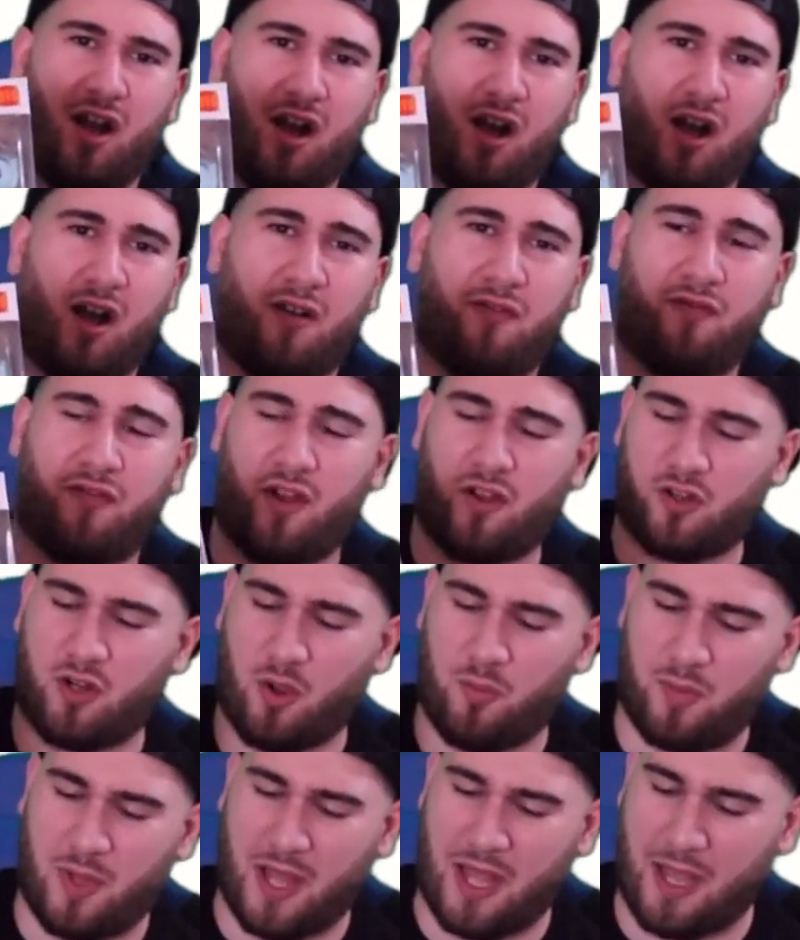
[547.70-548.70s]
uh,
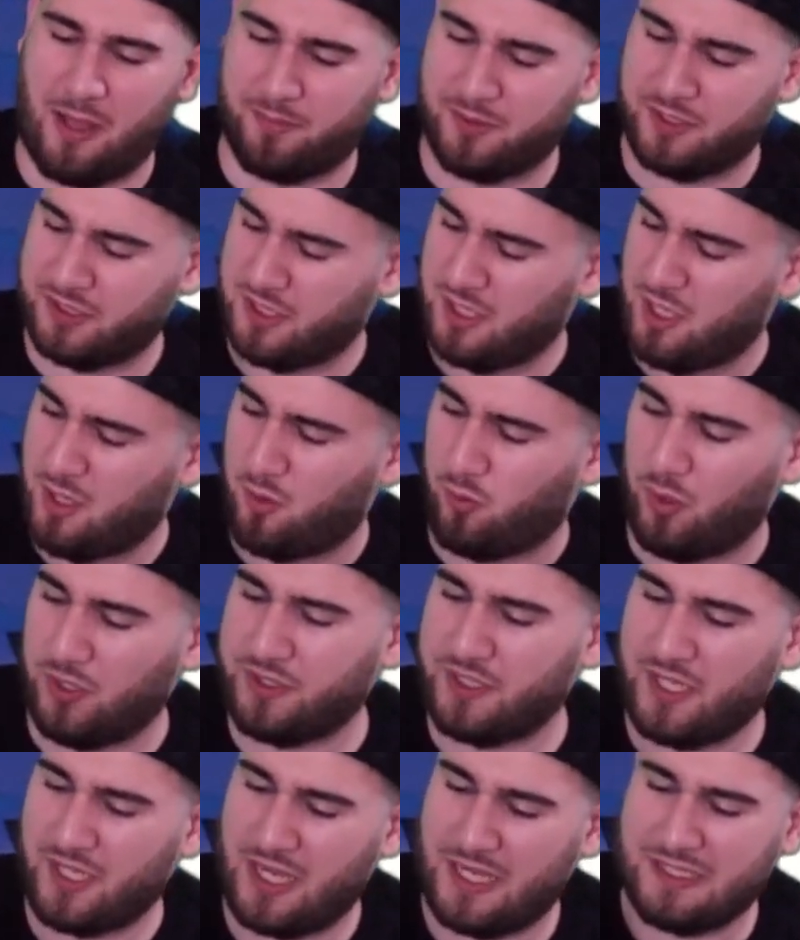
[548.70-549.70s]
Funko Pops.
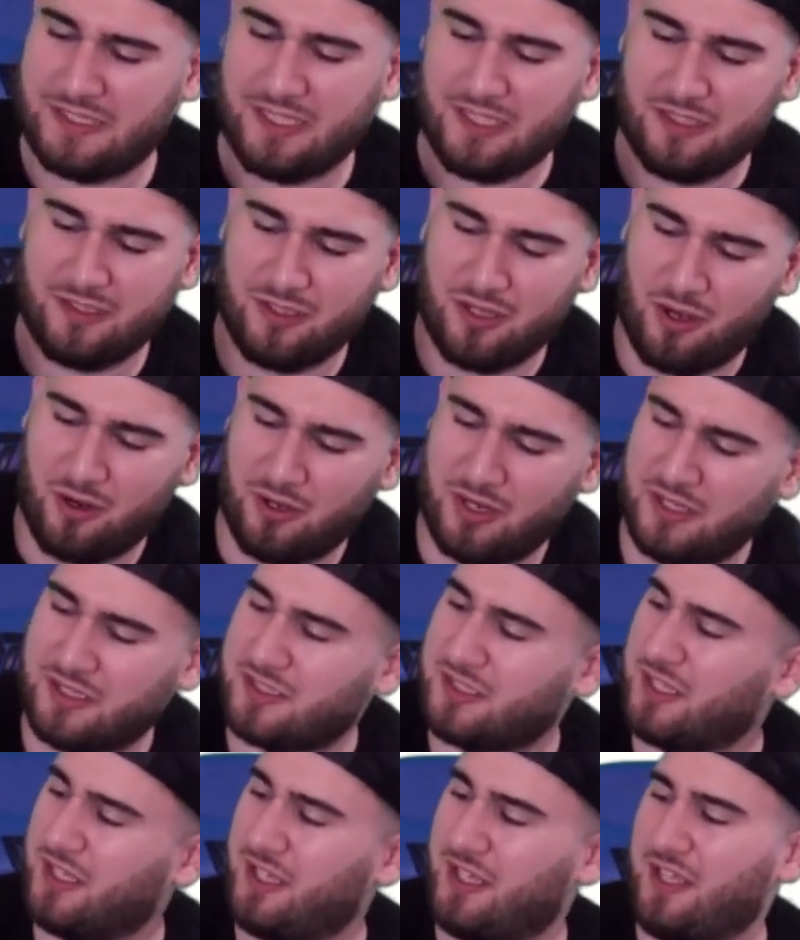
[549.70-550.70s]
One thing I did
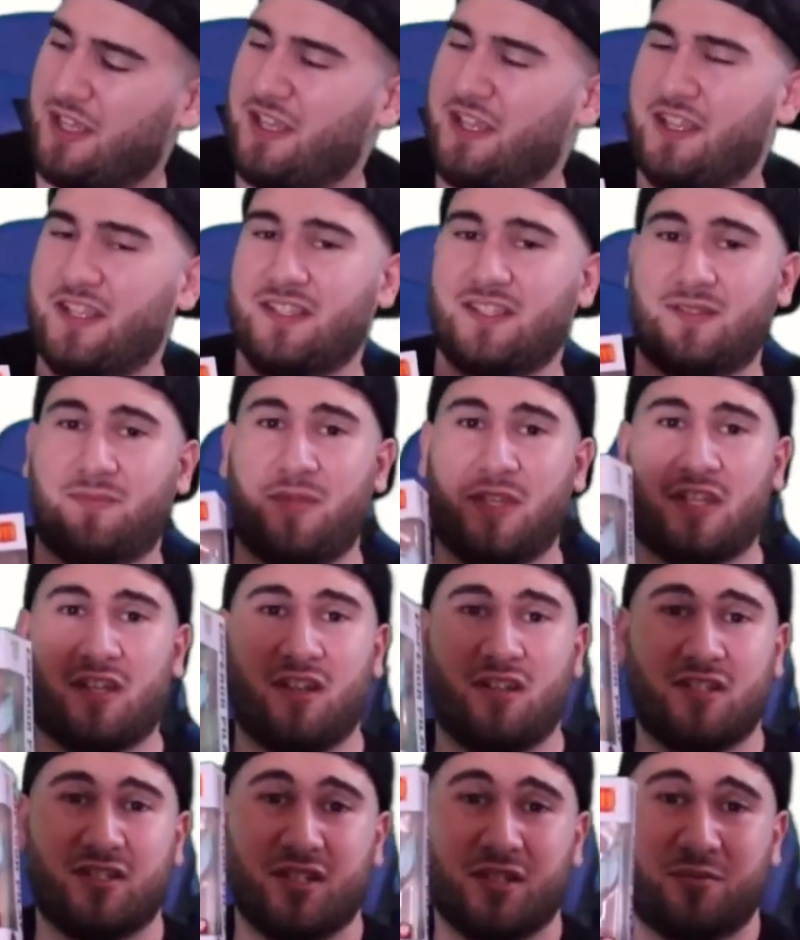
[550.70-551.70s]
notice is
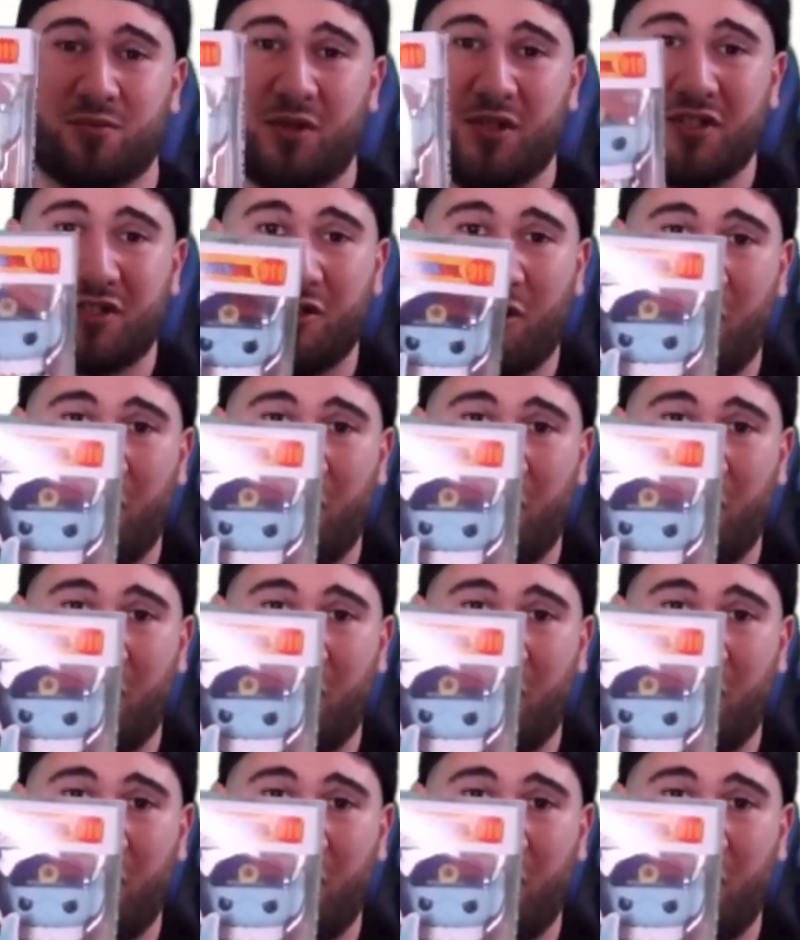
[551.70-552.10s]
because this one is